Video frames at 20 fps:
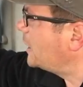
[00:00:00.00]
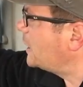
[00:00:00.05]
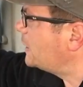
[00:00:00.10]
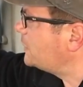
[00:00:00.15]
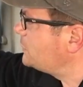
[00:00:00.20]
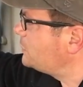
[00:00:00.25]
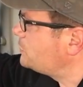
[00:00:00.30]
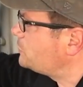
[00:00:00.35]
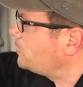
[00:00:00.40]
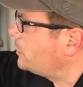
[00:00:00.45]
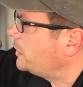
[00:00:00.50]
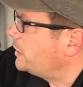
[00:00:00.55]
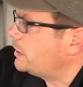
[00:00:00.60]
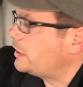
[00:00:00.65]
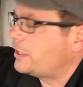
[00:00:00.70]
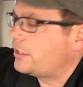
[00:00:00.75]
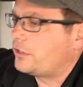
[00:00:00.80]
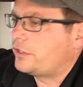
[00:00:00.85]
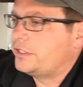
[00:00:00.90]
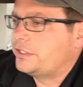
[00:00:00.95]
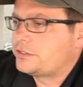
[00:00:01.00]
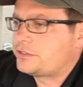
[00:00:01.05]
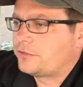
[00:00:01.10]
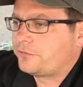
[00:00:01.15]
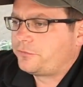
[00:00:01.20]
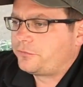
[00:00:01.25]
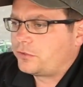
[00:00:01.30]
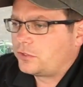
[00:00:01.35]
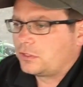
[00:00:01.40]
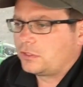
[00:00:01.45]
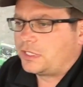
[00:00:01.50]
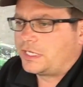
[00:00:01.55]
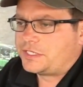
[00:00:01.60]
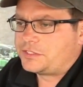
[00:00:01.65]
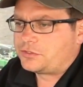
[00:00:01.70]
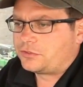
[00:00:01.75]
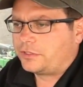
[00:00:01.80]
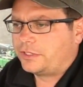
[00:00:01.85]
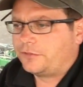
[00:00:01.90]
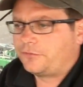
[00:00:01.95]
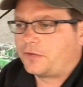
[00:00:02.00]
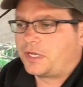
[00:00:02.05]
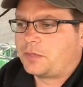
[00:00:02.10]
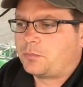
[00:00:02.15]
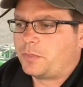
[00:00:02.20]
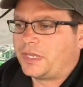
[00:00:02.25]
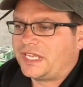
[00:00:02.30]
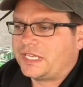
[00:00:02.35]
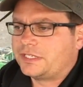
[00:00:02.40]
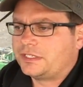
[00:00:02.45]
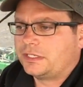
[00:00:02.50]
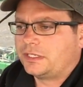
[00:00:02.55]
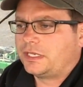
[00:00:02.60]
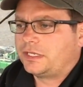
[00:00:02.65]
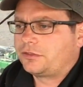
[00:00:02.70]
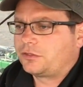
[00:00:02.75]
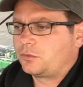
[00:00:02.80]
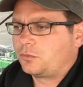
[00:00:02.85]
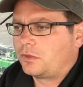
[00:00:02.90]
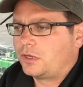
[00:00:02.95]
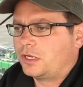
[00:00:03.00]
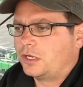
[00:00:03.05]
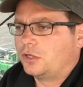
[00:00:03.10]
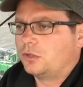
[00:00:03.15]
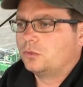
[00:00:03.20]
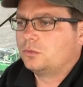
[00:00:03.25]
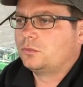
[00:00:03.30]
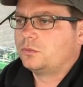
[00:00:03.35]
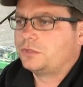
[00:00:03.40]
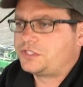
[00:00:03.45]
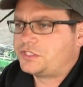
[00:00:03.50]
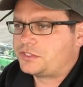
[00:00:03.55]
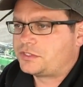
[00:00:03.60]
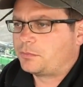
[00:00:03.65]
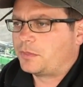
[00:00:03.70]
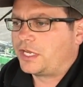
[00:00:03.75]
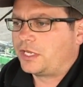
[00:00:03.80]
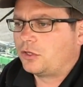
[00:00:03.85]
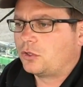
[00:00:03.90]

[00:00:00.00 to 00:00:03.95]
concentrated areas of fertilizer if I band it at the row, which is my